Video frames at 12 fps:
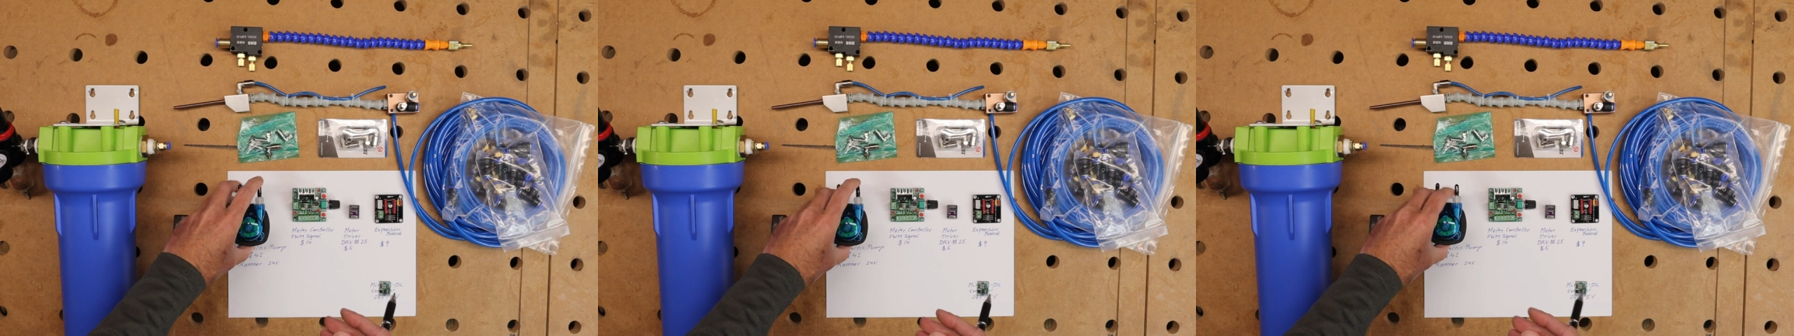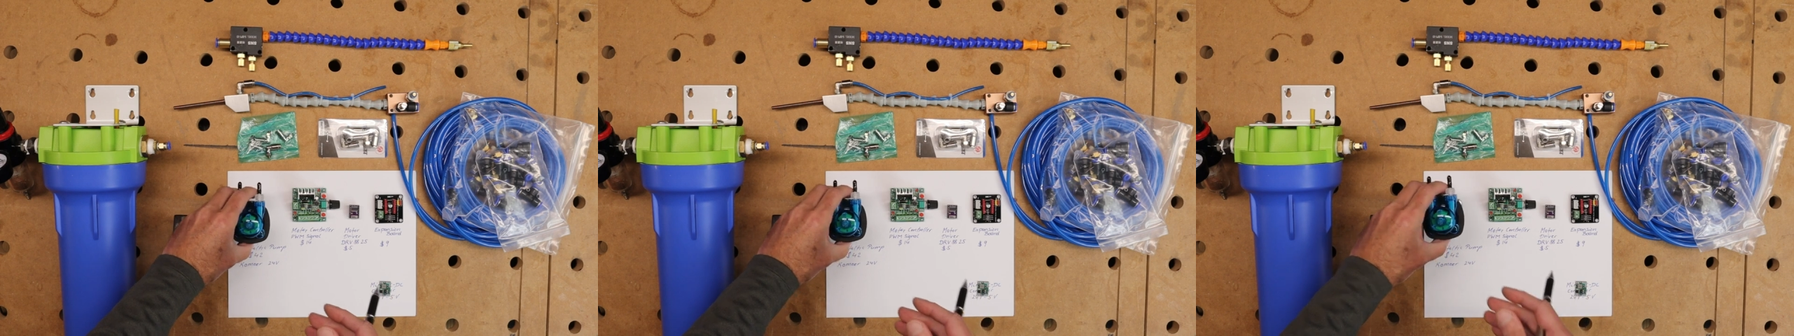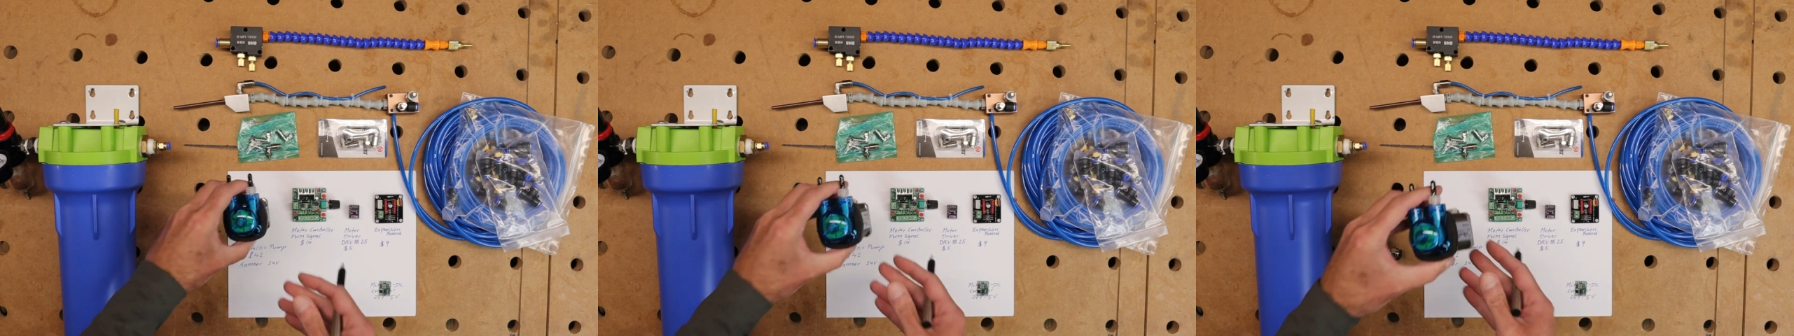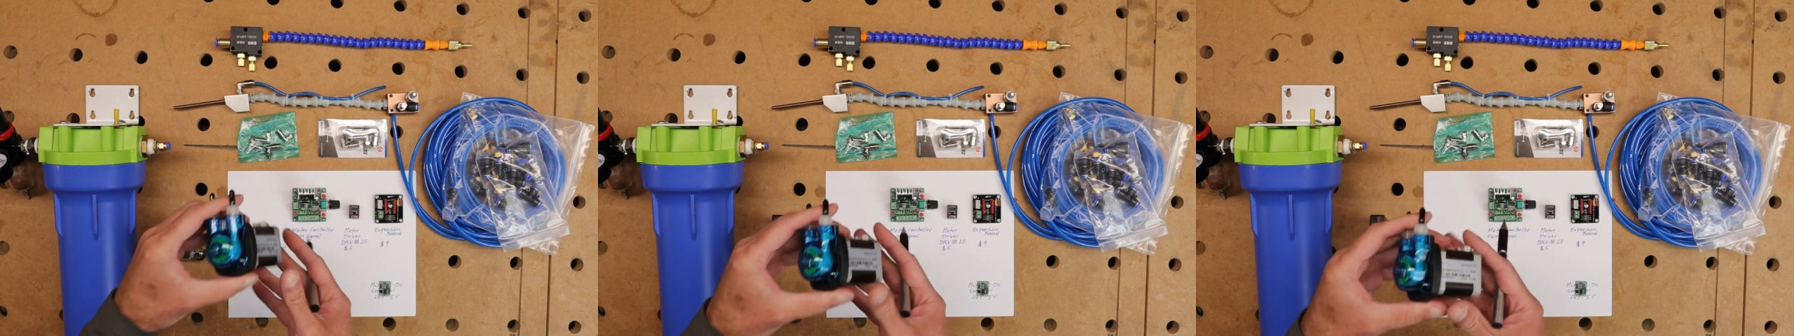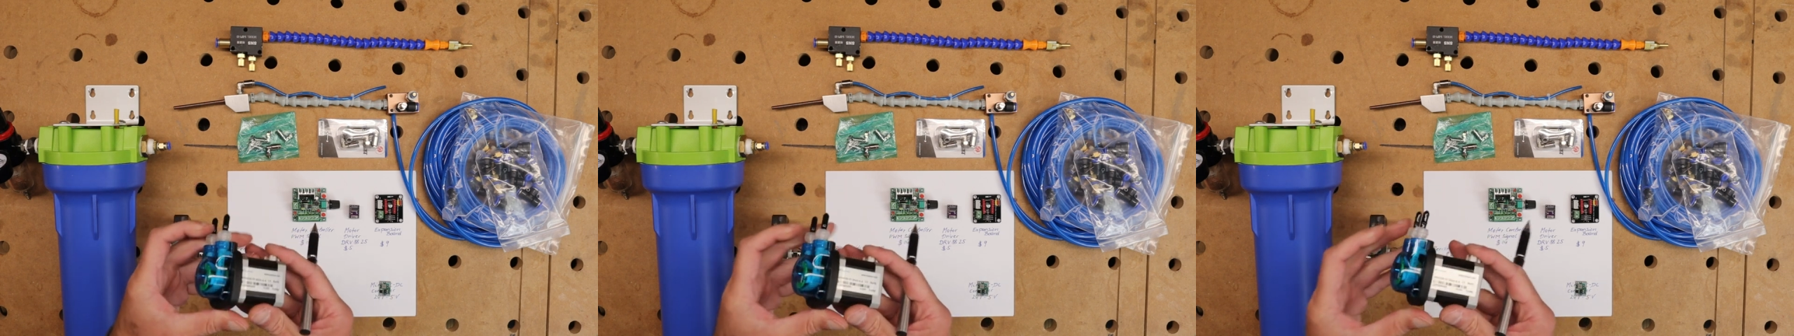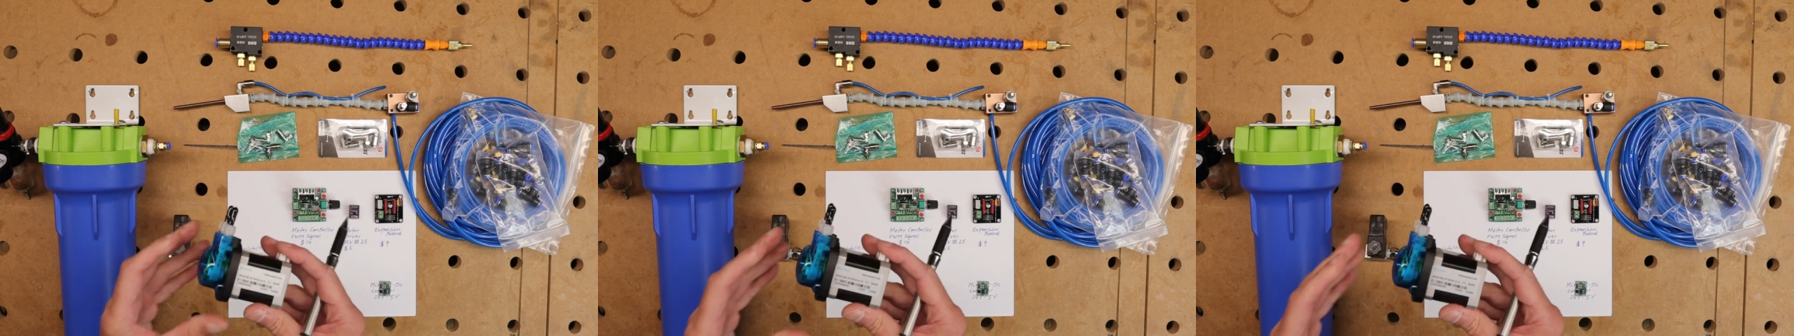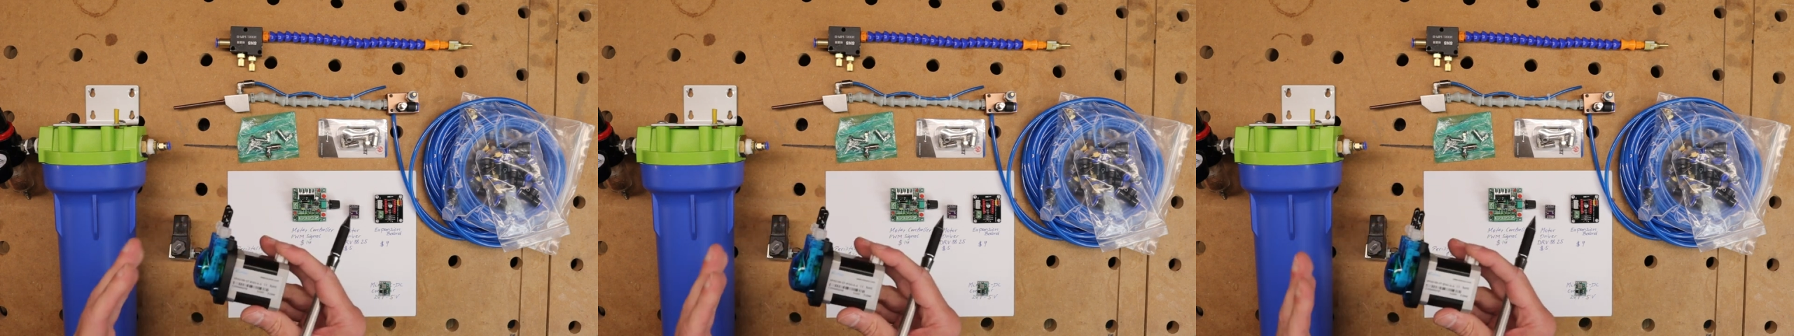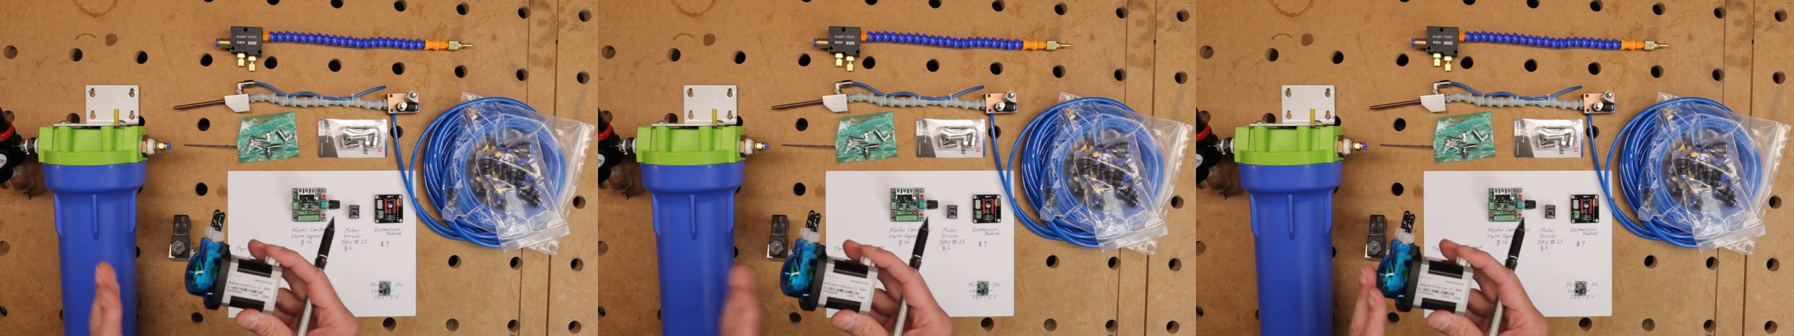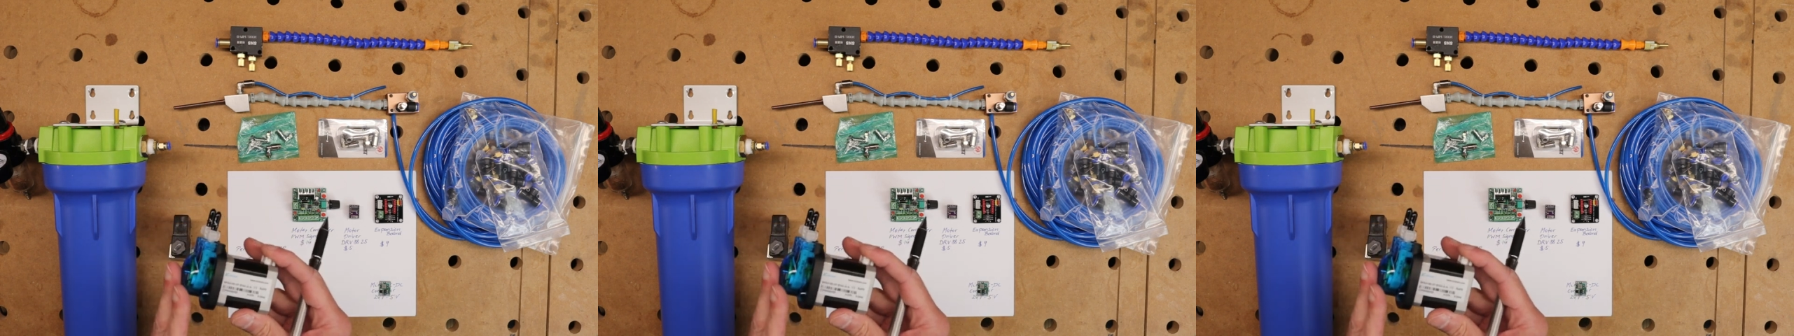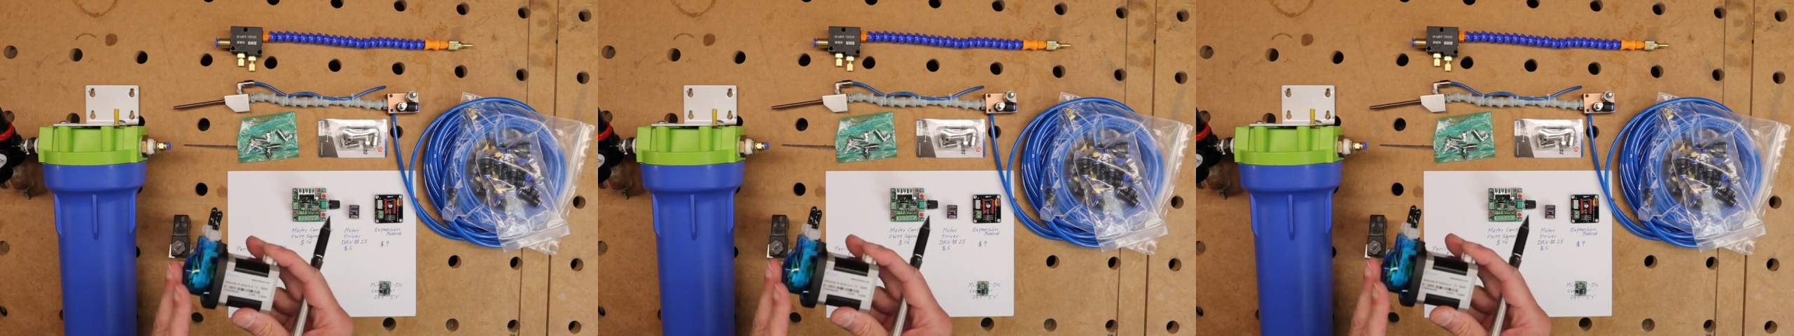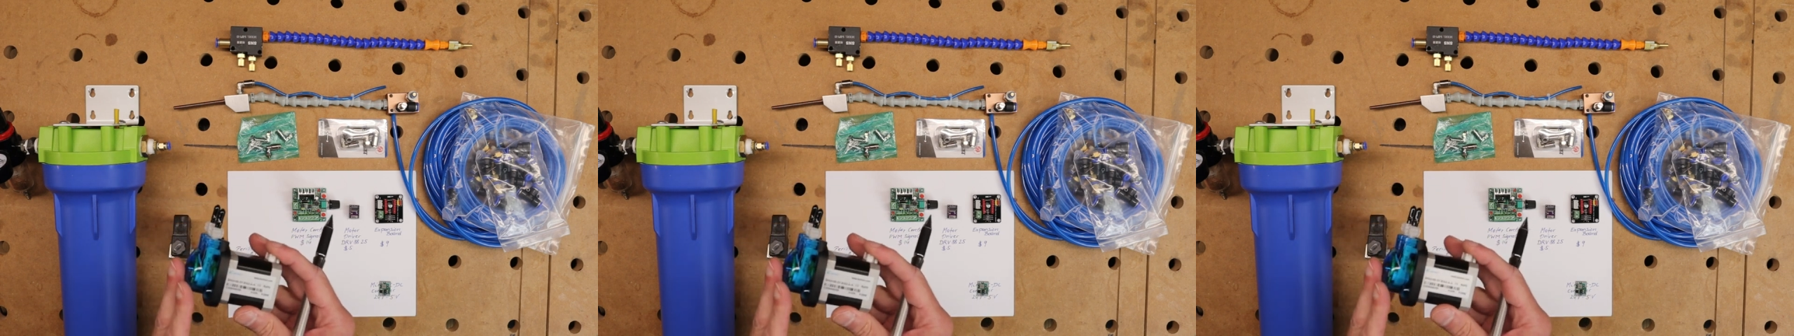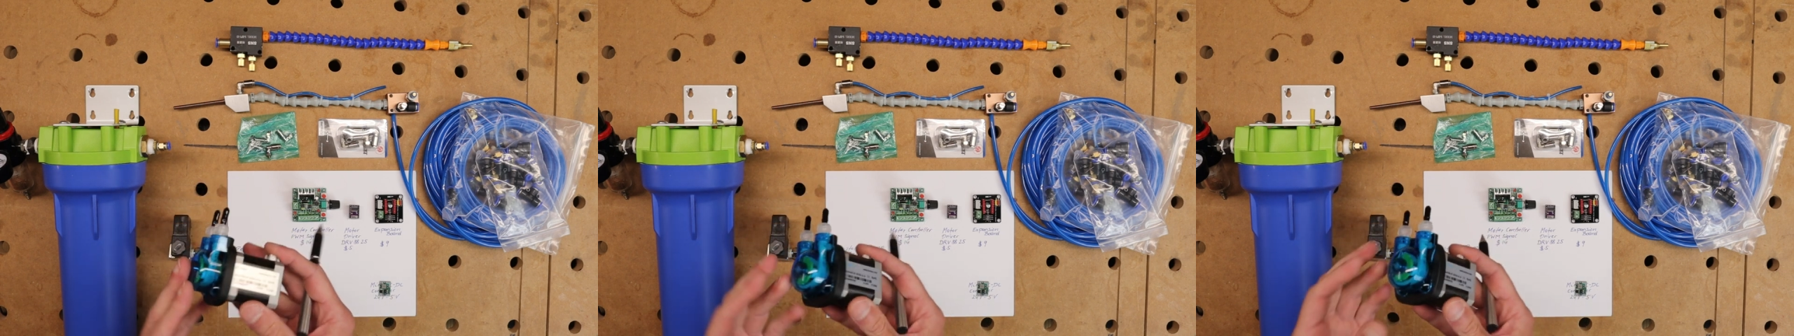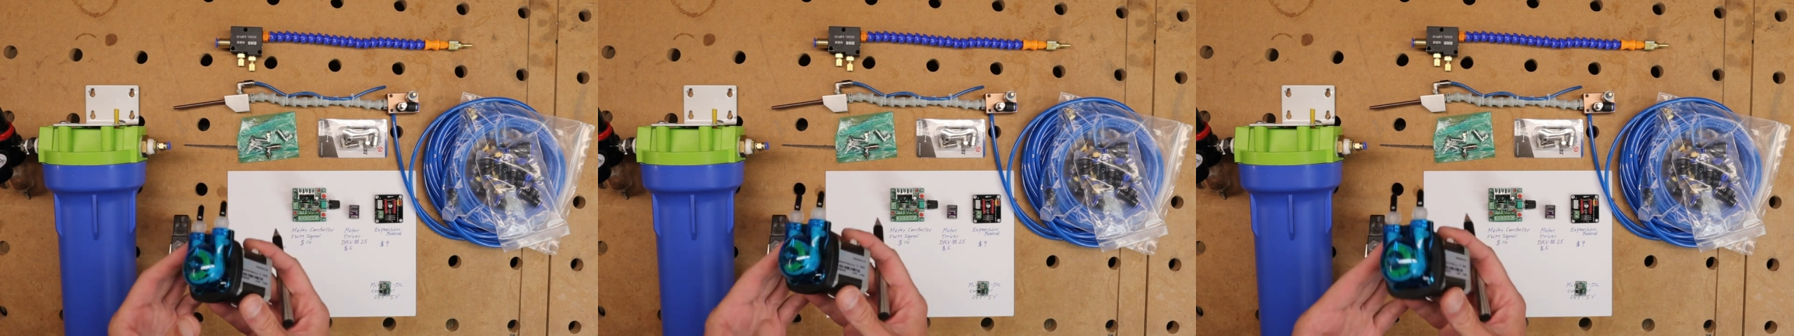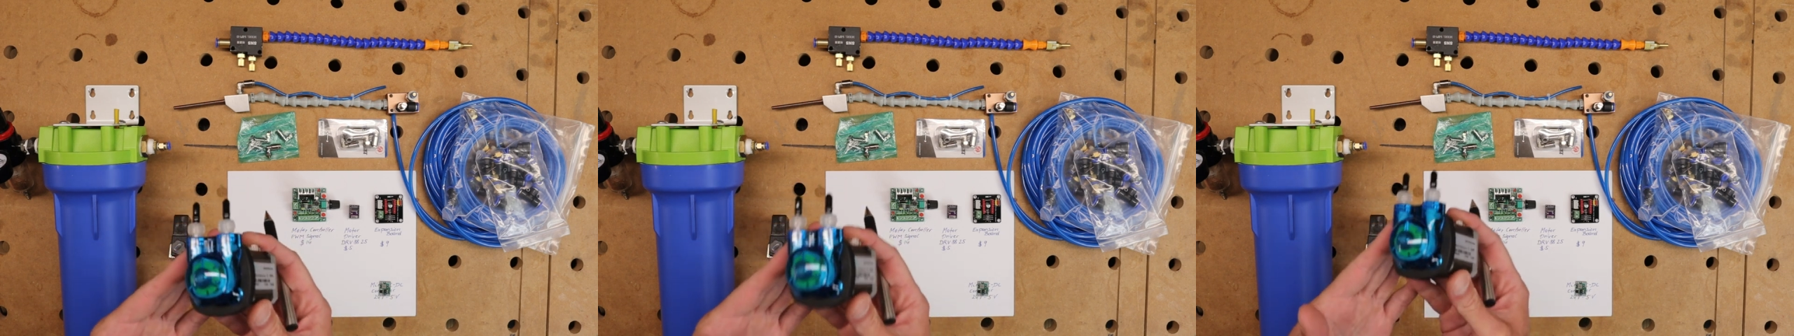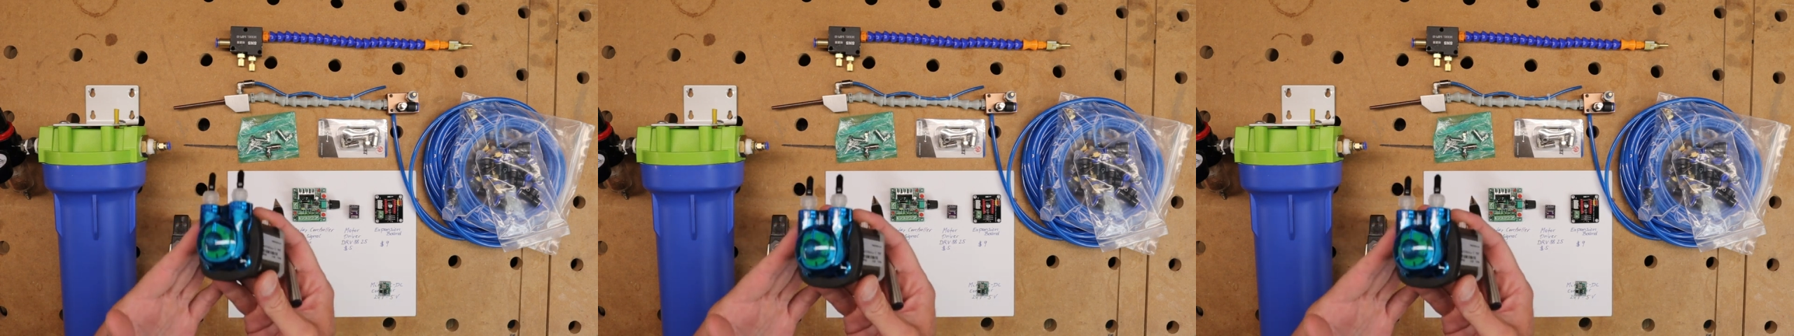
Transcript: (no speaker visible)